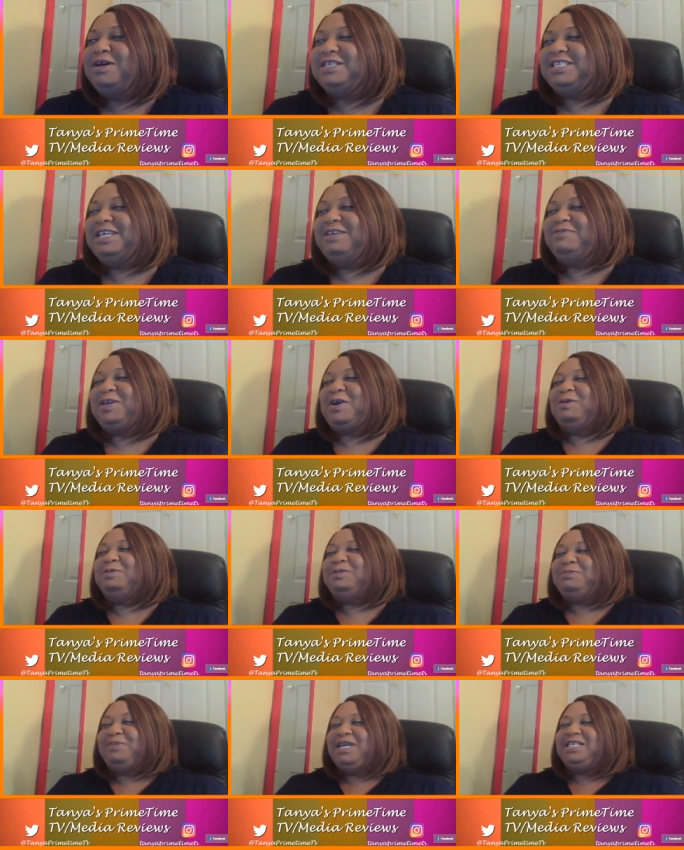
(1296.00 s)
wasn't even
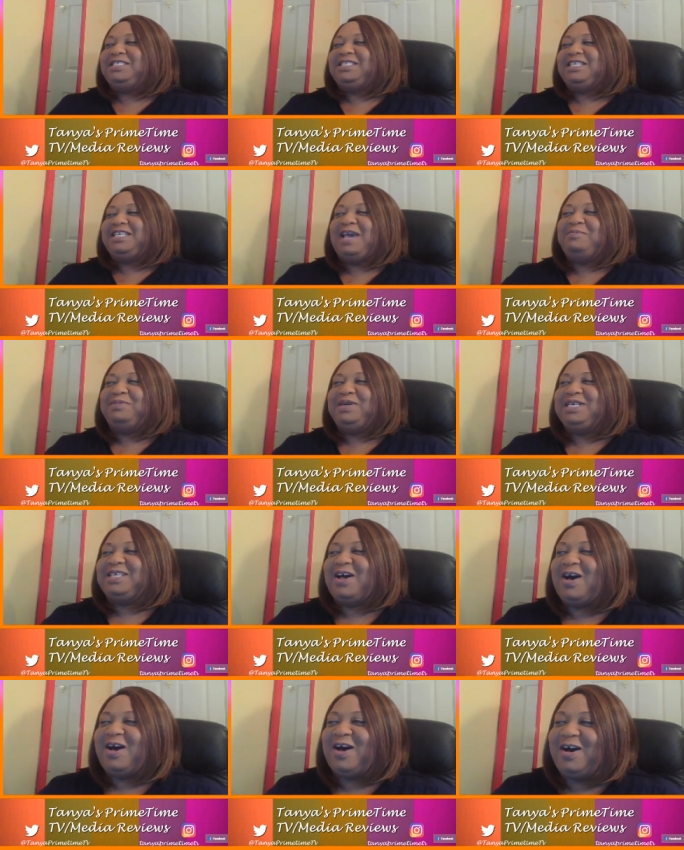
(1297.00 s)
going to mention that, Miss
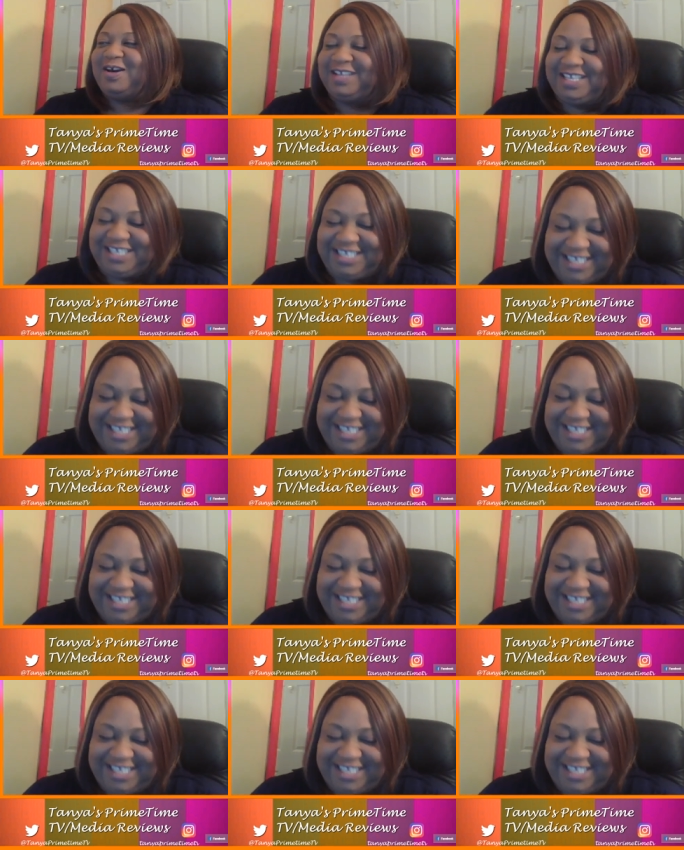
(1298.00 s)
Hogg.